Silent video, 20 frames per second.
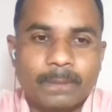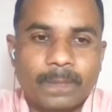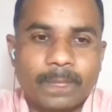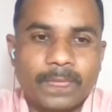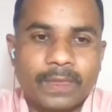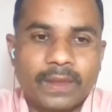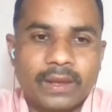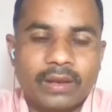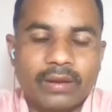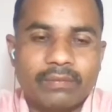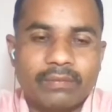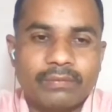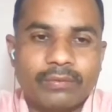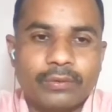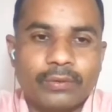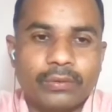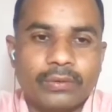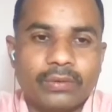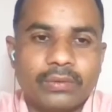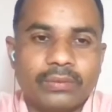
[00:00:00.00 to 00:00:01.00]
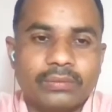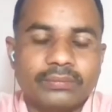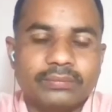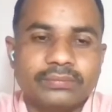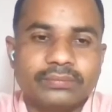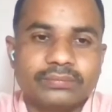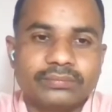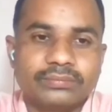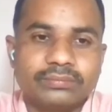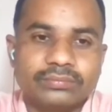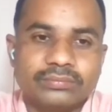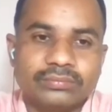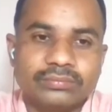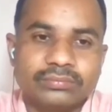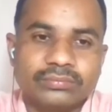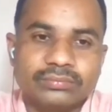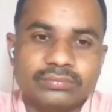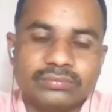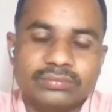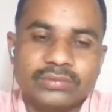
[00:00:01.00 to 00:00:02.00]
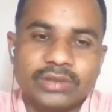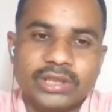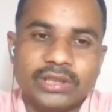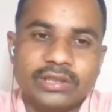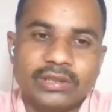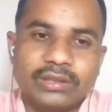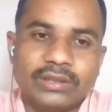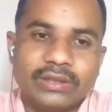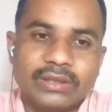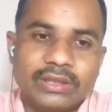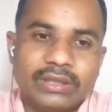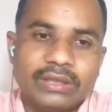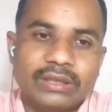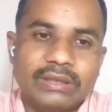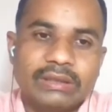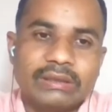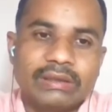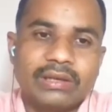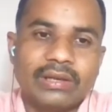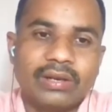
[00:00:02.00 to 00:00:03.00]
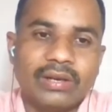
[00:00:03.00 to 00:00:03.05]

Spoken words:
came from either Greek,